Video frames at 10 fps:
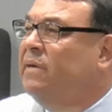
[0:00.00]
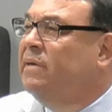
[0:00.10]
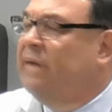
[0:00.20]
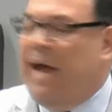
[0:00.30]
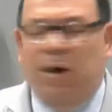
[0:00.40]

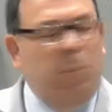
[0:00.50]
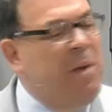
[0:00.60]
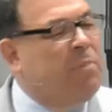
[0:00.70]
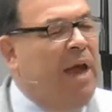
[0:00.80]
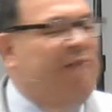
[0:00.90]
And I know
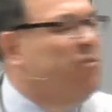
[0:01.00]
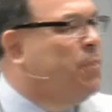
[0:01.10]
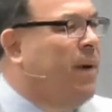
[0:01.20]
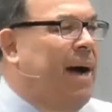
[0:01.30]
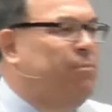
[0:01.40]
people have a
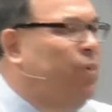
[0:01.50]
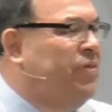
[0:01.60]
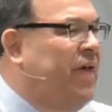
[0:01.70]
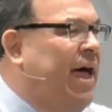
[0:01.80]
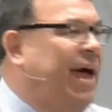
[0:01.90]
problem with
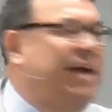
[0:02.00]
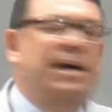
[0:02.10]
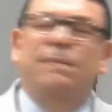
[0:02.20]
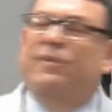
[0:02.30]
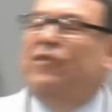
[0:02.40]
that,
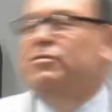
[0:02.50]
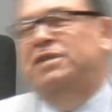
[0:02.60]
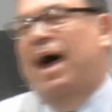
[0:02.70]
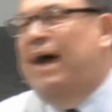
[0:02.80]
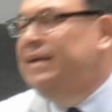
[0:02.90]
but folks,
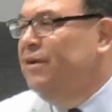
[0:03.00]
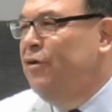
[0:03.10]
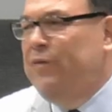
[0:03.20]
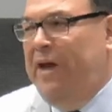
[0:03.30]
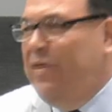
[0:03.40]
God can
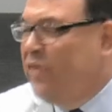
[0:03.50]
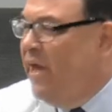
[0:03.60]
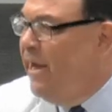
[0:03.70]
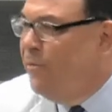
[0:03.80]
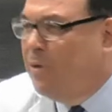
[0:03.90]
do anything
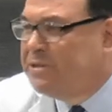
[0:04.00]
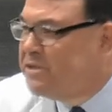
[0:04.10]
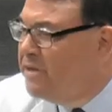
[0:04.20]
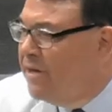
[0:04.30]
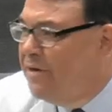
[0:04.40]
he wants to
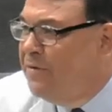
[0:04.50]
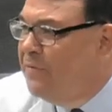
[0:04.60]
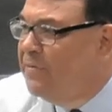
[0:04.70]
do.